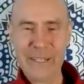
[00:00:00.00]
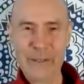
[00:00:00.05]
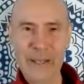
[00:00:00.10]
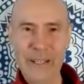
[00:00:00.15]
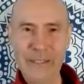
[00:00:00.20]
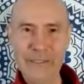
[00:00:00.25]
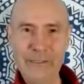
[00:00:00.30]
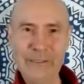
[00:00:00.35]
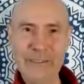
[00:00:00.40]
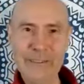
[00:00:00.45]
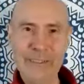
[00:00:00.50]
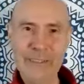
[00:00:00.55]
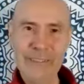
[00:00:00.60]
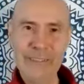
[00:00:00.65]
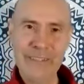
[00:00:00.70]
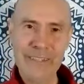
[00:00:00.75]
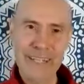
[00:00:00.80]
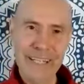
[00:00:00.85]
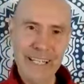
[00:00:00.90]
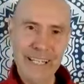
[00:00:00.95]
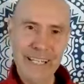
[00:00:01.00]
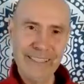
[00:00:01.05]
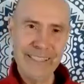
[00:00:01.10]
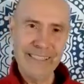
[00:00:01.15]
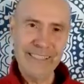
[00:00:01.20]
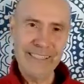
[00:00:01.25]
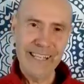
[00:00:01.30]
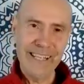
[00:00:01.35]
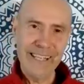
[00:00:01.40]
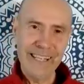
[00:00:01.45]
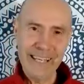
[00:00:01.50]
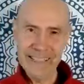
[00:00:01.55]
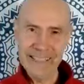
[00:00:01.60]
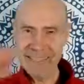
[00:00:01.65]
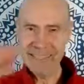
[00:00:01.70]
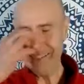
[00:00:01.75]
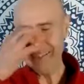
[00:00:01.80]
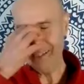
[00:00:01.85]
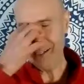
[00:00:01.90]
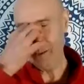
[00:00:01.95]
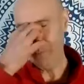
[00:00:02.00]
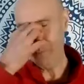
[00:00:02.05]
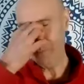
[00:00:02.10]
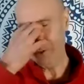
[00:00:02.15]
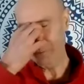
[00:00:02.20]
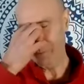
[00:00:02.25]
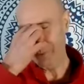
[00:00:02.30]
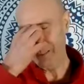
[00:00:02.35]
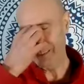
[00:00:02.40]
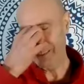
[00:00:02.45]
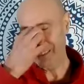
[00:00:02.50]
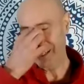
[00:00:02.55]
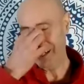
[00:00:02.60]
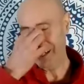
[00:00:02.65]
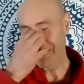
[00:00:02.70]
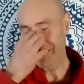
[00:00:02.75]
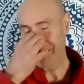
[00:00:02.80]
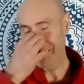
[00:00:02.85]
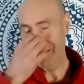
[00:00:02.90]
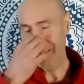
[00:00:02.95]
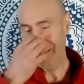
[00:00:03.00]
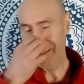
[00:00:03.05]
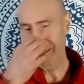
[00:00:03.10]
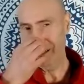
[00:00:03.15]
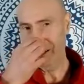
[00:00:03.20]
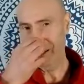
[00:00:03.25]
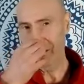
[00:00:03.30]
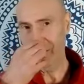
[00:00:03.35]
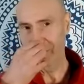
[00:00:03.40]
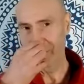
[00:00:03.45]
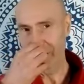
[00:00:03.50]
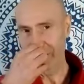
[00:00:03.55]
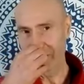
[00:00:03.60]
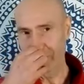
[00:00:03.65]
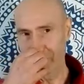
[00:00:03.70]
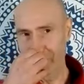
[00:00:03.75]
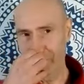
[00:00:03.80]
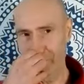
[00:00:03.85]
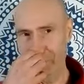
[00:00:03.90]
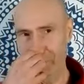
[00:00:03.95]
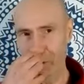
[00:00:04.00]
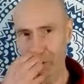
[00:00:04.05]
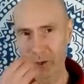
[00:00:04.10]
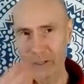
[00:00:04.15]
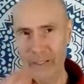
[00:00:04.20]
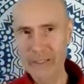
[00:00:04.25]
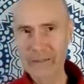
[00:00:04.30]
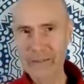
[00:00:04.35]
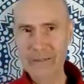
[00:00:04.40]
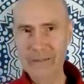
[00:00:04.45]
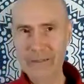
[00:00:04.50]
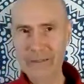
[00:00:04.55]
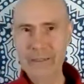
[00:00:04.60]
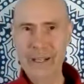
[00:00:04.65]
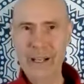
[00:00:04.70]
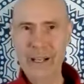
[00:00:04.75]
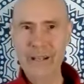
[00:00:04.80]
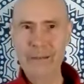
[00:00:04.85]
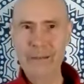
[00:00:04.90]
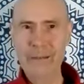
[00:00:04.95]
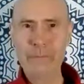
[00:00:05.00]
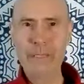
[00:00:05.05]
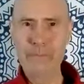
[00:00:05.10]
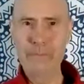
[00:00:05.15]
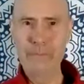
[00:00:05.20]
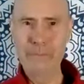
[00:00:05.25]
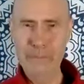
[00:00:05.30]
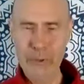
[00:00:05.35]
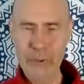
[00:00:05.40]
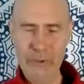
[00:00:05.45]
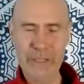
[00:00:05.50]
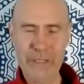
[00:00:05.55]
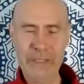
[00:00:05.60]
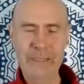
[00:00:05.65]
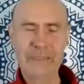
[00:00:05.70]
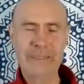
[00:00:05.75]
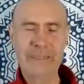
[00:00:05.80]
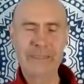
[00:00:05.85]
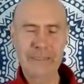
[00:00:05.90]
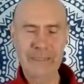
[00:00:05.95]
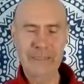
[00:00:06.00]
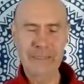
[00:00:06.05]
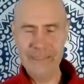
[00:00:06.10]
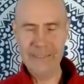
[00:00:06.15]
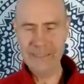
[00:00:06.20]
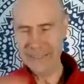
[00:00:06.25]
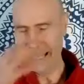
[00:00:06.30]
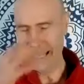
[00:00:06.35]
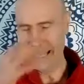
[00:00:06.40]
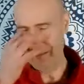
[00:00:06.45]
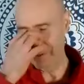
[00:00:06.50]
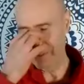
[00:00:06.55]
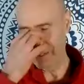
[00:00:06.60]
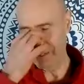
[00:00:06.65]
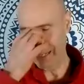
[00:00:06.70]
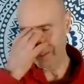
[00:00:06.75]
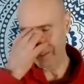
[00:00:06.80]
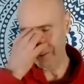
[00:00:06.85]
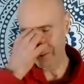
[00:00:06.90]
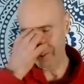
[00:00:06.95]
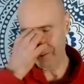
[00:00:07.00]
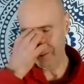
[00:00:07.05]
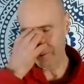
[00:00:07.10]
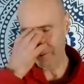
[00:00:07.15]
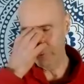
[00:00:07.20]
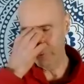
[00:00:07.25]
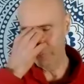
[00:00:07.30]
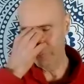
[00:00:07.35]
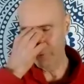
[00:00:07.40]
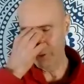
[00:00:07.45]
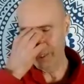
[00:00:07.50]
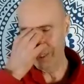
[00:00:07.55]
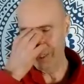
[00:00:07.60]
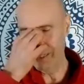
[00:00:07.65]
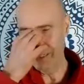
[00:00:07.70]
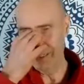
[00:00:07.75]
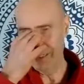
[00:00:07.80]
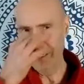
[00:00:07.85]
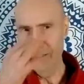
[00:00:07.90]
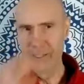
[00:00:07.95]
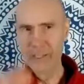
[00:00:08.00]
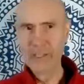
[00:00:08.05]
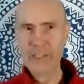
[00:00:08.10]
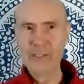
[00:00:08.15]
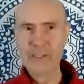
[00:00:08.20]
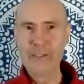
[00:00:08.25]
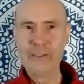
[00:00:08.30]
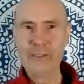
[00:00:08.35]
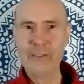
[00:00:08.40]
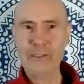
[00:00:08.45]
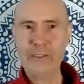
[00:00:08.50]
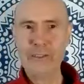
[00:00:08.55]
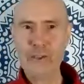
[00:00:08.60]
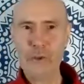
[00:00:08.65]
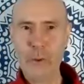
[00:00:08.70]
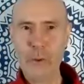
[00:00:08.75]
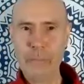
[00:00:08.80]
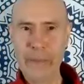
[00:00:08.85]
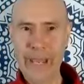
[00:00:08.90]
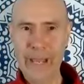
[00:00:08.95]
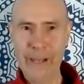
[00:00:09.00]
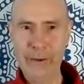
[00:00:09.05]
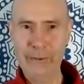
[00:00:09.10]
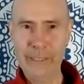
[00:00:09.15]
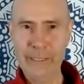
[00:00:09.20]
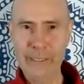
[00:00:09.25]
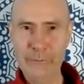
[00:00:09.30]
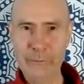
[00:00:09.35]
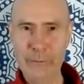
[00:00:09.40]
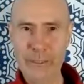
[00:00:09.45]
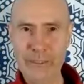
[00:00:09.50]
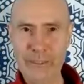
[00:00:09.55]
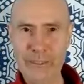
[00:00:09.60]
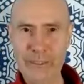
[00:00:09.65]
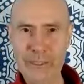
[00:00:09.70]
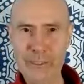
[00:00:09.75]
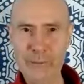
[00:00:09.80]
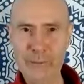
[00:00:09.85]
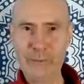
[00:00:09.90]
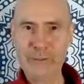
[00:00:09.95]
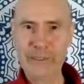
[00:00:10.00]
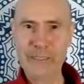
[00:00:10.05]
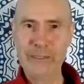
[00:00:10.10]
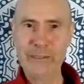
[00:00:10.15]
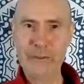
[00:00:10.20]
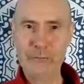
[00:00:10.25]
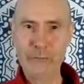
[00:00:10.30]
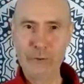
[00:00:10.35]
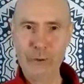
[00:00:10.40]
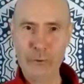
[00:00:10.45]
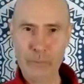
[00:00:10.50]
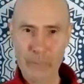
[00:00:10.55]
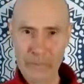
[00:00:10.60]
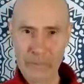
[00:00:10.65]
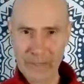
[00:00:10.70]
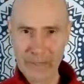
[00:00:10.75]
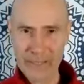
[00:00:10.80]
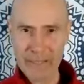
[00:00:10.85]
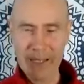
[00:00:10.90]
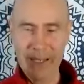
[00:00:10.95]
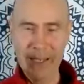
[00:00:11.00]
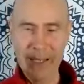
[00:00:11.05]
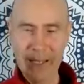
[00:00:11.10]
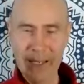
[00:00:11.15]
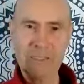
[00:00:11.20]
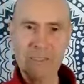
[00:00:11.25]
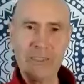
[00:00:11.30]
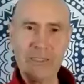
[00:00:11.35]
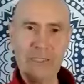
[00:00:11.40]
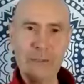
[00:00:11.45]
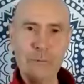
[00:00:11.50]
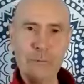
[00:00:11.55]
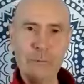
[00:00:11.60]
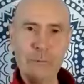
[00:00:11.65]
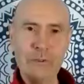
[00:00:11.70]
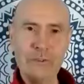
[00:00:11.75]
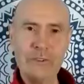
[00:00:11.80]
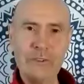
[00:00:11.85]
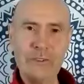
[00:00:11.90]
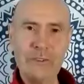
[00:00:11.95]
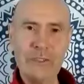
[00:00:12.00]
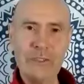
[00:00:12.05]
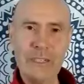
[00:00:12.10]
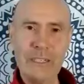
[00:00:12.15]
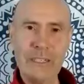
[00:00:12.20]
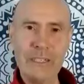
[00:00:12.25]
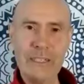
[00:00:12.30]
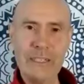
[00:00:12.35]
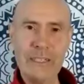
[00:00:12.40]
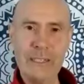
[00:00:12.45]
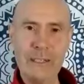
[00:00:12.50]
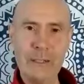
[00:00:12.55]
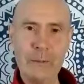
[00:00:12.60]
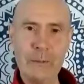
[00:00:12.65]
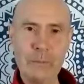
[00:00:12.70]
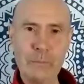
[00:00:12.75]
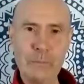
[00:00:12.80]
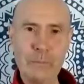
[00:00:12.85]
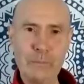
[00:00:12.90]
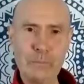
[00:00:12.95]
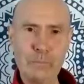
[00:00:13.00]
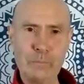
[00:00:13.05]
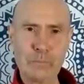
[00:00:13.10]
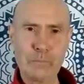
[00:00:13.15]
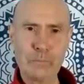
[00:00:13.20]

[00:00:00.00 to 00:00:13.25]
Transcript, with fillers: I had this lady come to my Tai Chi classes, and boy, did she have an energy. You really knew about it when she was in the room. And she was the